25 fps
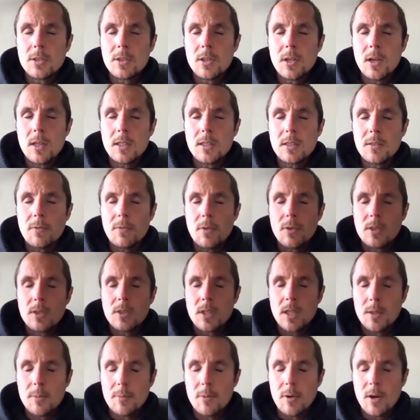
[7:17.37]
your eyes and focusing
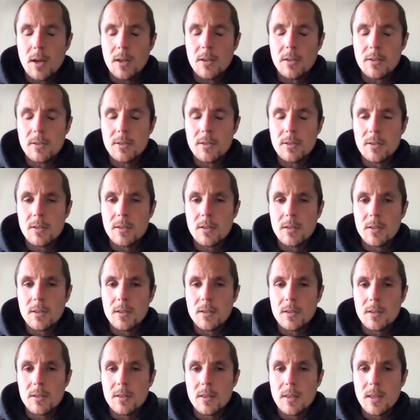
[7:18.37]
on the breath.
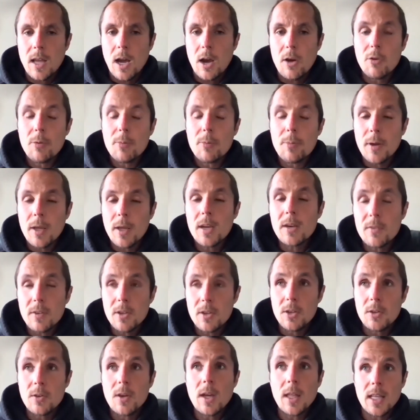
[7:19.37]
How repetitive can
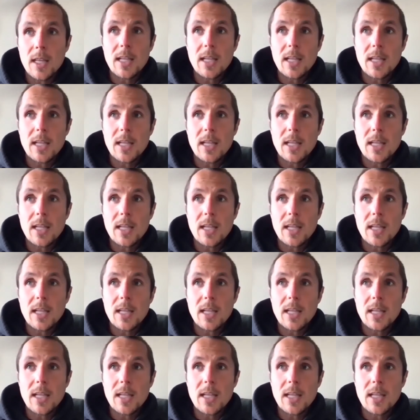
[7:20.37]
you get? Like,